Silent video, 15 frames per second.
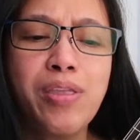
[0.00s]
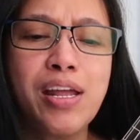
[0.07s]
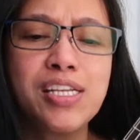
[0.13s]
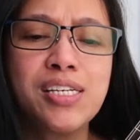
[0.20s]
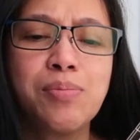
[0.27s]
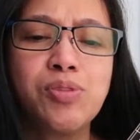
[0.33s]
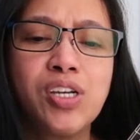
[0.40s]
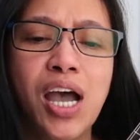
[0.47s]
that
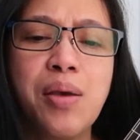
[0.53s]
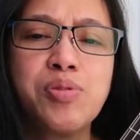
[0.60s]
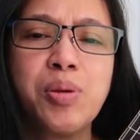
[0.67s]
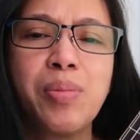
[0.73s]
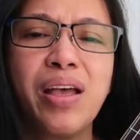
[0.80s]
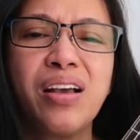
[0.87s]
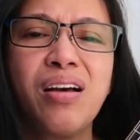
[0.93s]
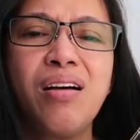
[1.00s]
sometimes I'm
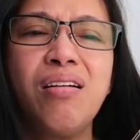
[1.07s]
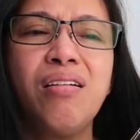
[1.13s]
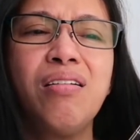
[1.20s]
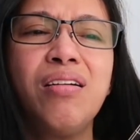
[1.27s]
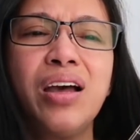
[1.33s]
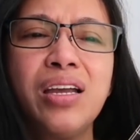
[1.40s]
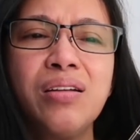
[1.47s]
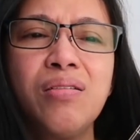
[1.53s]
like, oh,
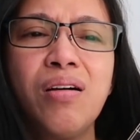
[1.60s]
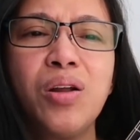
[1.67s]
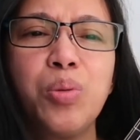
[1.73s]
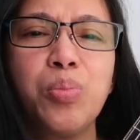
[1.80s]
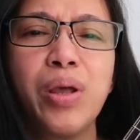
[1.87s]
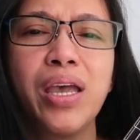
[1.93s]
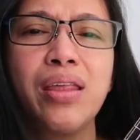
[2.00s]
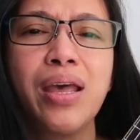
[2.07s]
I know how to
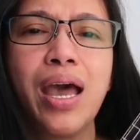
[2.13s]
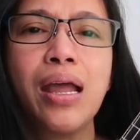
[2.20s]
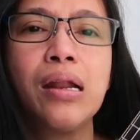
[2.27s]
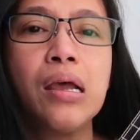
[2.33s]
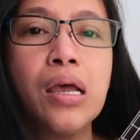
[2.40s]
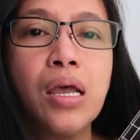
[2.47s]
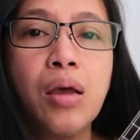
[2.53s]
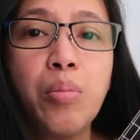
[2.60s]
play that.
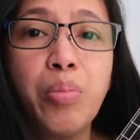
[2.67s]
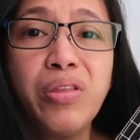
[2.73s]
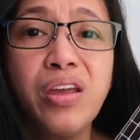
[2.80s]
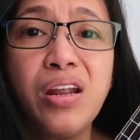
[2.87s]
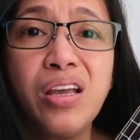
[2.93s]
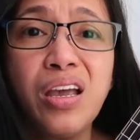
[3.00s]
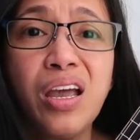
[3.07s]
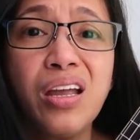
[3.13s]
But then
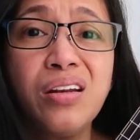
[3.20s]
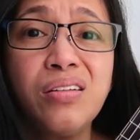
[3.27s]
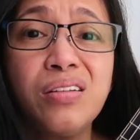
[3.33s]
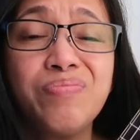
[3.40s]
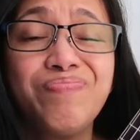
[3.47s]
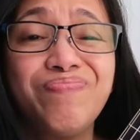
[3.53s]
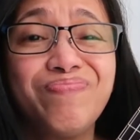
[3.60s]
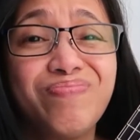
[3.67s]
again,
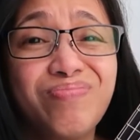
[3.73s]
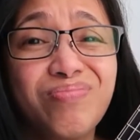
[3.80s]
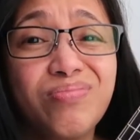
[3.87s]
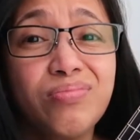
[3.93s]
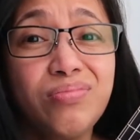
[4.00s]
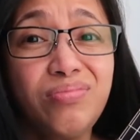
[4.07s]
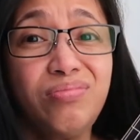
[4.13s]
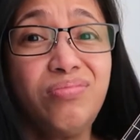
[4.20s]

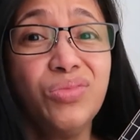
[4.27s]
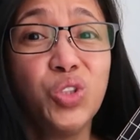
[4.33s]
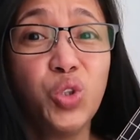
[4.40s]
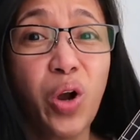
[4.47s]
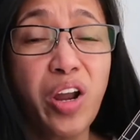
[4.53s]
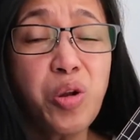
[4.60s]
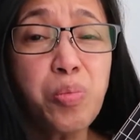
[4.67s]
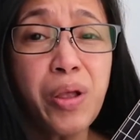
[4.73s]

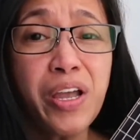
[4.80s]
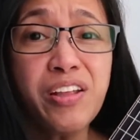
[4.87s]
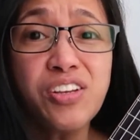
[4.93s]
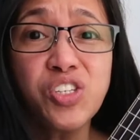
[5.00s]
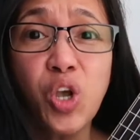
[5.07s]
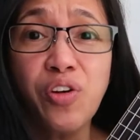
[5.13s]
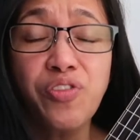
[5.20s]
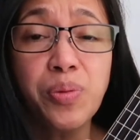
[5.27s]
try to play the
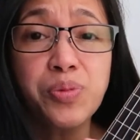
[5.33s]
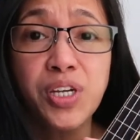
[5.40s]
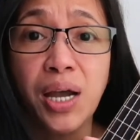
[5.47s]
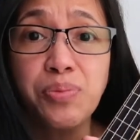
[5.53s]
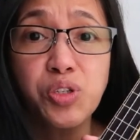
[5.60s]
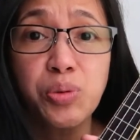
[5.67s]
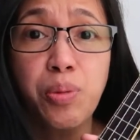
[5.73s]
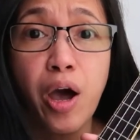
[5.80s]
song from
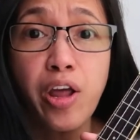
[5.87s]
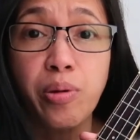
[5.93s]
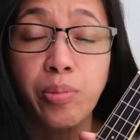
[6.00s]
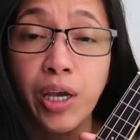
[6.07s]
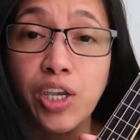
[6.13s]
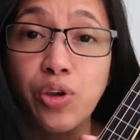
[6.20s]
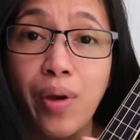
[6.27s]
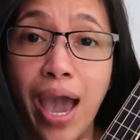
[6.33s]
top to bottom.
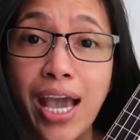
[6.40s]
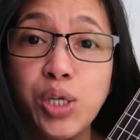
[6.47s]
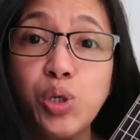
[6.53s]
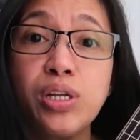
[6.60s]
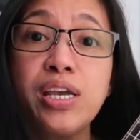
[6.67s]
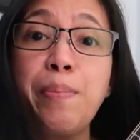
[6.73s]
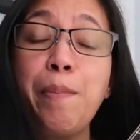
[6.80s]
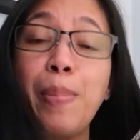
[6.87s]
Can you
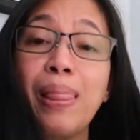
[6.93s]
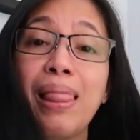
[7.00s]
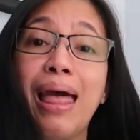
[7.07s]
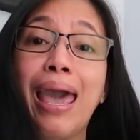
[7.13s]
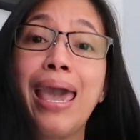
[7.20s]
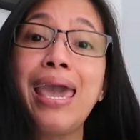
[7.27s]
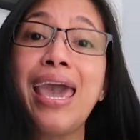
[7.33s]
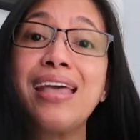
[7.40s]
actually
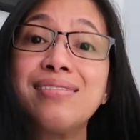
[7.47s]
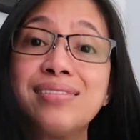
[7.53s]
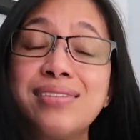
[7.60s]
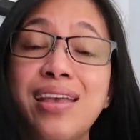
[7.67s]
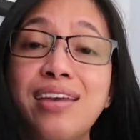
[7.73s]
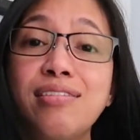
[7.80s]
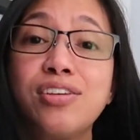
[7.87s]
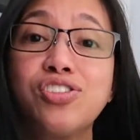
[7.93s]
play and
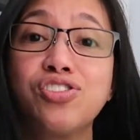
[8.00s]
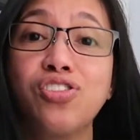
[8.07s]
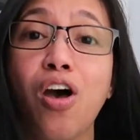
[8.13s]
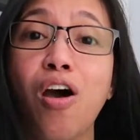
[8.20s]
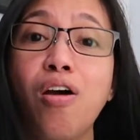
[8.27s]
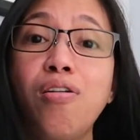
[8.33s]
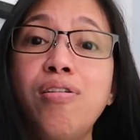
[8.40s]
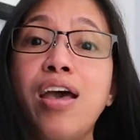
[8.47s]
sing the
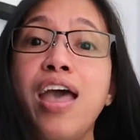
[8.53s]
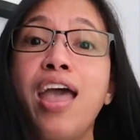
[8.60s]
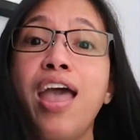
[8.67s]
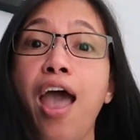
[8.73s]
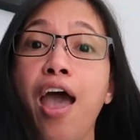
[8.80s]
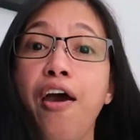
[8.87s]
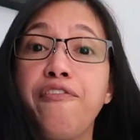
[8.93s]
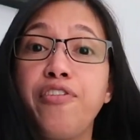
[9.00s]
song
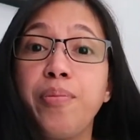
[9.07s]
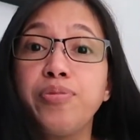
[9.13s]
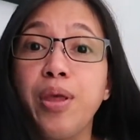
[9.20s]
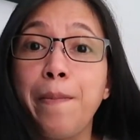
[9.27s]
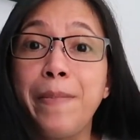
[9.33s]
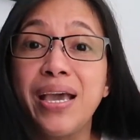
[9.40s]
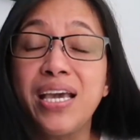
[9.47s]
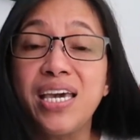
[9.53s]
from the
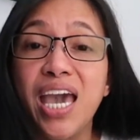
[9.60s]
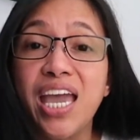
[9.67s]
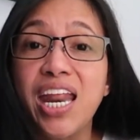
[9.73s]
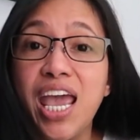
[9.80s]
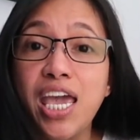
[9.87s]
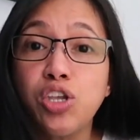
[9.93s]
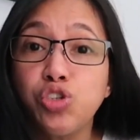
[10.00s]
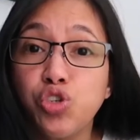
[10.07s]

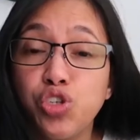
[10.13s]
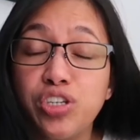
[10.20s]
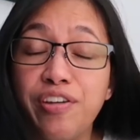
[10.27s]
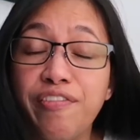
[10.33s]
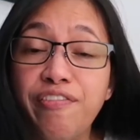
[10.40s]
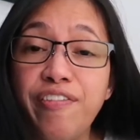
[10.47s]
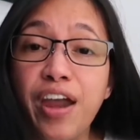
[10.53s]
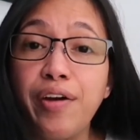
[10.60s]
beginning to the
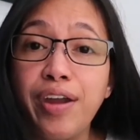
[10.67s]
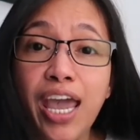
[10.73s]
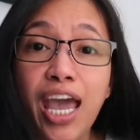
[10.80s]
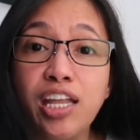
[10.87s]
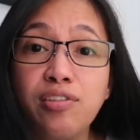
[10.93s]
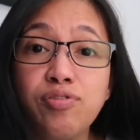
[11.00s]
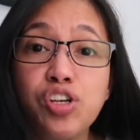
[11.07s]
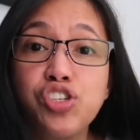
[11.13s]
very
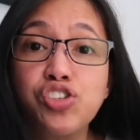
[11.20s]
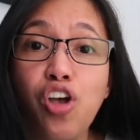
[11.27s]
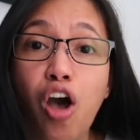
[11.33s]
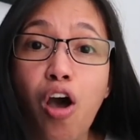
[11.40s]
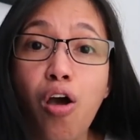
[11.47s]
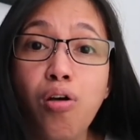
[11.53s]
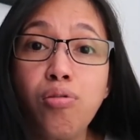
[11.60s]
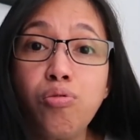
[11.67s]
end of the
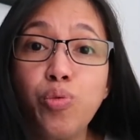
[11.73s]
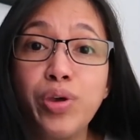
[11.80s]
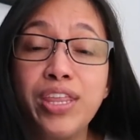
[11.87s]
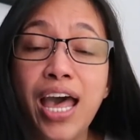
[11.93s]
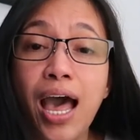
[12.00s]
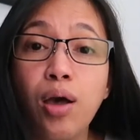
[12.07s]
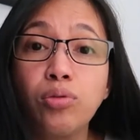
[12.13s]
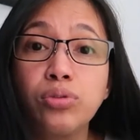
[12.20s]
song
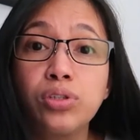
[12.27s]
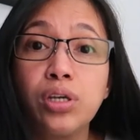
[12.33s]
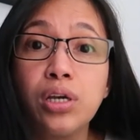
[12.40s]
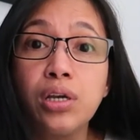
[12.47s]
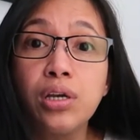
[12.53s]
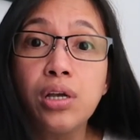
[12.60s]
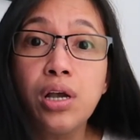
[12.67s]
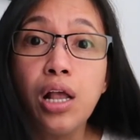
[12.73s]
without
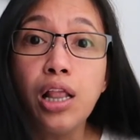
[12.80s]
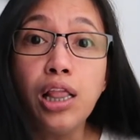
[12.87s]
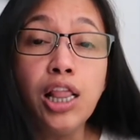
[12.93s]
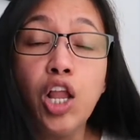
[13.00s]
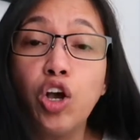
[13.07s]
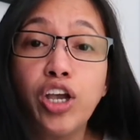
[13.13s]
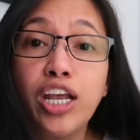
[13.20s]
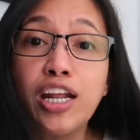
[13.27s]

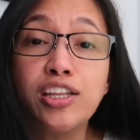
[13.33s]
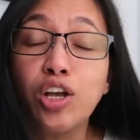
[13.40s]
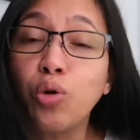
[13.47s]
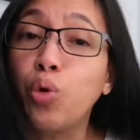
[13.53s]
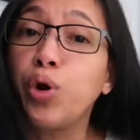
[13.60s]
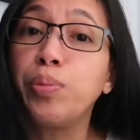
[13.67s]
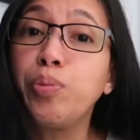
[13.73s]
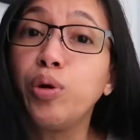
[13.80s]
looking at the
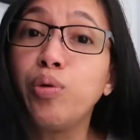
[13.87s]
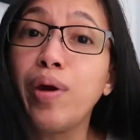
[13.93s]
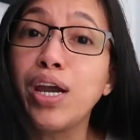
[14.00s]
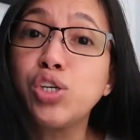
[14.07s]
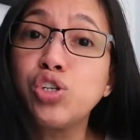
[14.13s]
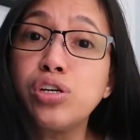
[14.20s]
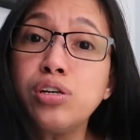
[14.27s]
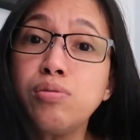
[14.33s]
chord
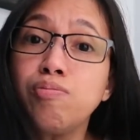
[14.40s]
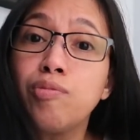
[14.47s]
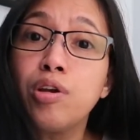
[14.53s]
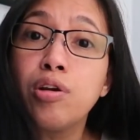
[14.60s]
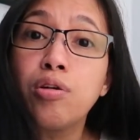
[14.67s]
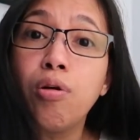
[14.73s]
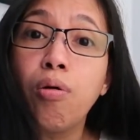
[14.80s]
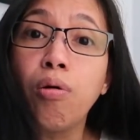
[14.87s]
progression,
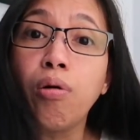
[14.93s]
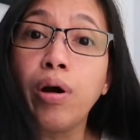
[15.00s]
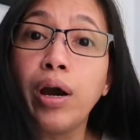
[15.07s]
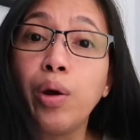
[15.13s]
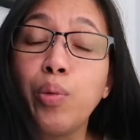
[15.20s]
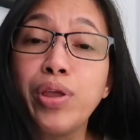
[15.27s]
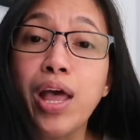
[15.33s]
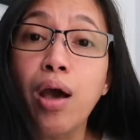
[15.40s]

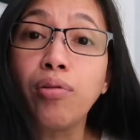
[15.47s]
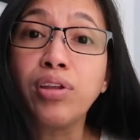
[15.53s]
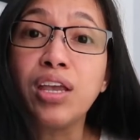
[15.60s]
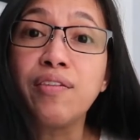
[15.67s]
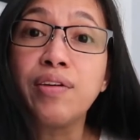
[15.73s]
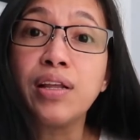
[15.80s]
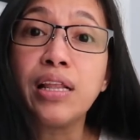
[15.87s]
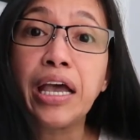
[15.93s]
or without
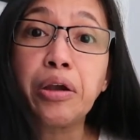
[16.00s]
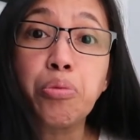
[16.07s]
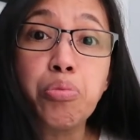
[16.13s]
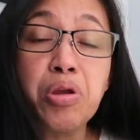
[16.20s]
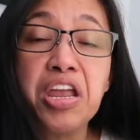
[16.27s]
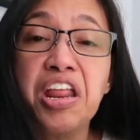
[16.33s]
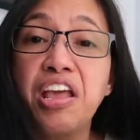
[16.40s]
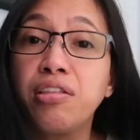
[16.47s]
even like
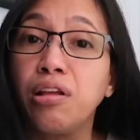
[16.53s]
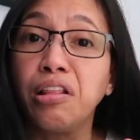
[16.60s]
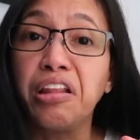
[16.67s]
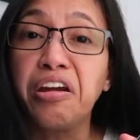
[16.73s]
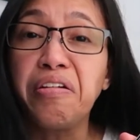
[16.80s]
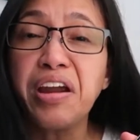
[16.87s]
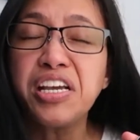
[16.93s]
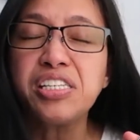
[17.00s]
reading the
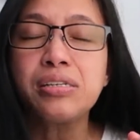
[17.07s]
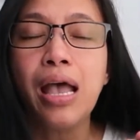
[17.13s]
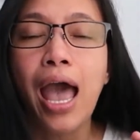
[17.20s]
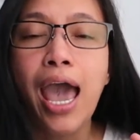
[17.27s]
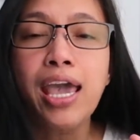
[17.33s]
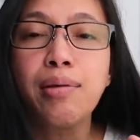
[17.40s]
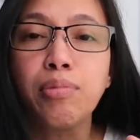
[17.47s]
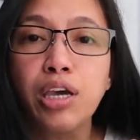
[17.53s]
lyrics?
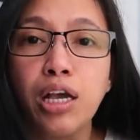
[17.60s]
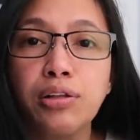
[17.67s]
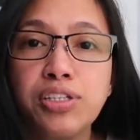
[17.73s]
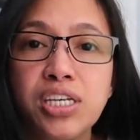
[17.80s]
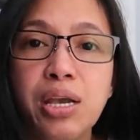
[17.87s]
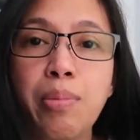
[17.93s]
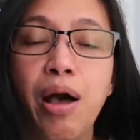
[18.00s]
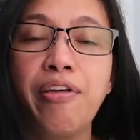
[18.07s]
I am
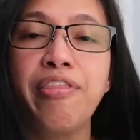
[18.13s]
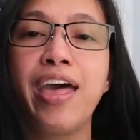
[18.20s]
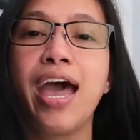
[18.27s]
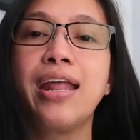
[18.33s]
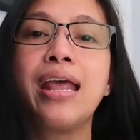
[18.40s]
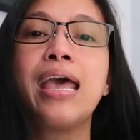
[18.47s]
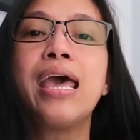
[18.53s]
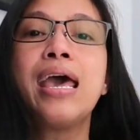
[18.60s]
guilty about
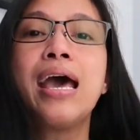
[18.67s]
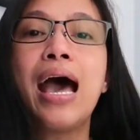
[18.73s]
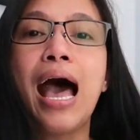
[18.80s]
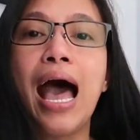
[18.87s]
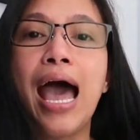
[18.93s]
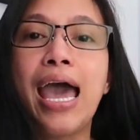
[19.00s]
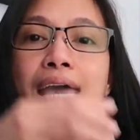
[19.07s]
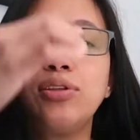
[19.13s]
that.
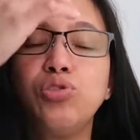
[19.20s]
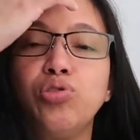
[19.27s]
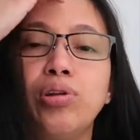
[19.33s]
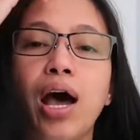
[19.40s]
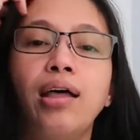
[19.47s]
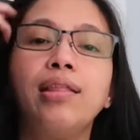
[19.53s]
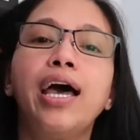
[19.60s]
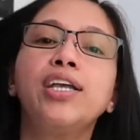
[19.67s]
I do
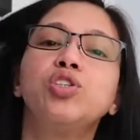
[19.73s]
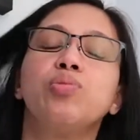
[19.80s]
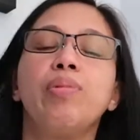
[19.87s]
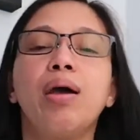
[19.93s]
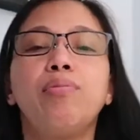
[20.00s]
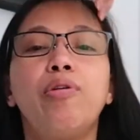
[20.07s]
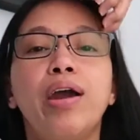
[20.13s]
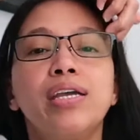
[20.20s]
not like to
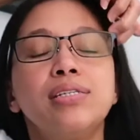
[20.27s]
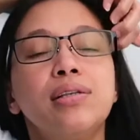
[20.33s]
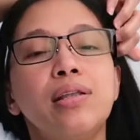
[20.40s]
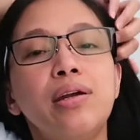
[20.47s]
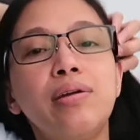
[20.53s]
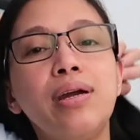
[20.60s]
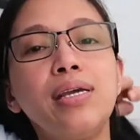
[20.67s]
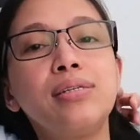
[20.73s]
memorize
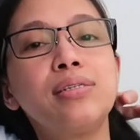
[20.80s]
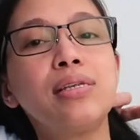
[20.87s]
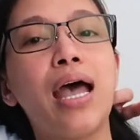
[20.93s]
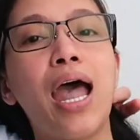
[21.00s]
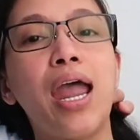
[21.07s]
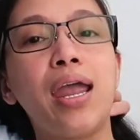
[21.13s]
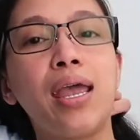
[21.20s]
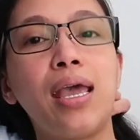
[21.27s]
lyrics.
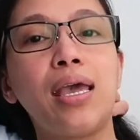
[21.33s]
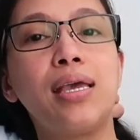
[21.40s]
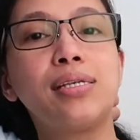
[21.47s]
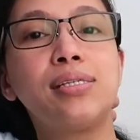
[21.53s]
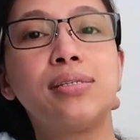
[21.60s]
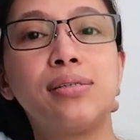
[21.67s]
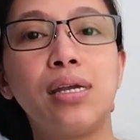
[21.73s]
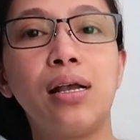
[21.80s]
I
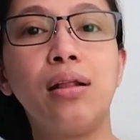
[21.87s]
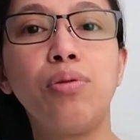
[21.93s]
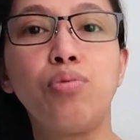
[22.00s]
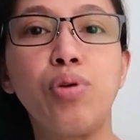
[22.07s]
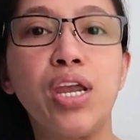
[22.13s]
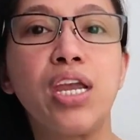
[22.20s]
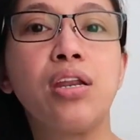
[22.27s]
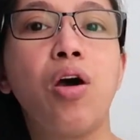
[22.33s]
still
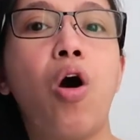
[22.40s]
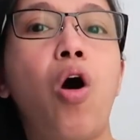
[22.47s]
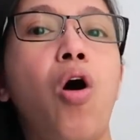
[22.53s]
read